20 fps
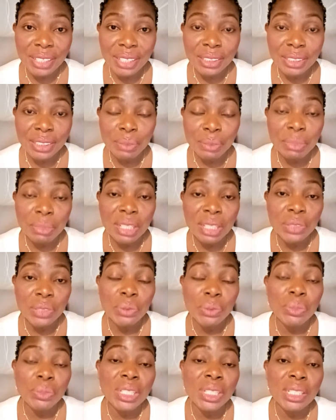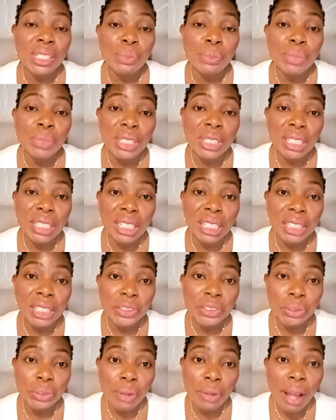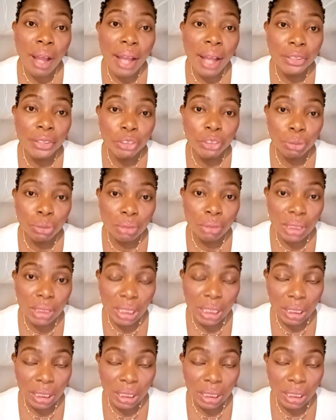Sometimes we want to speak English to our children.